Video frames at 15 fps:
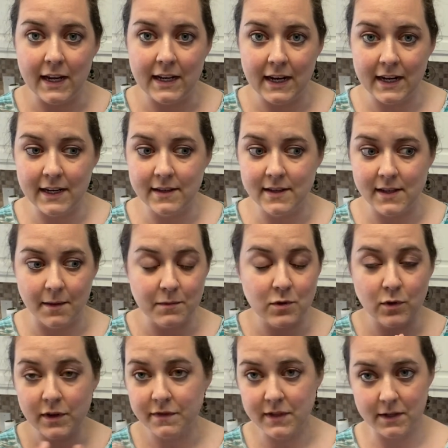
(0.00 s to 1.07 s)
needed some sort
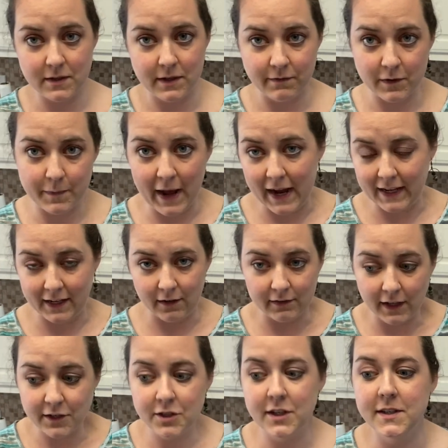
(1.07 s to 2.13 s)
of system for packing our
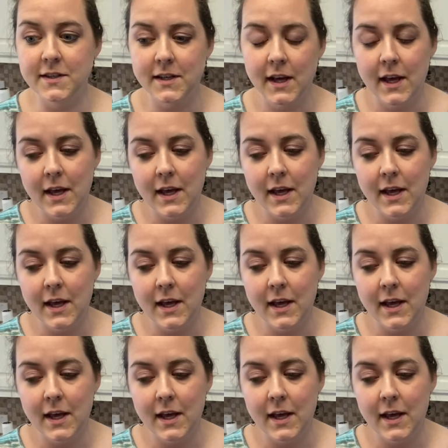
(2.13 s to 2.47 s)
lunches,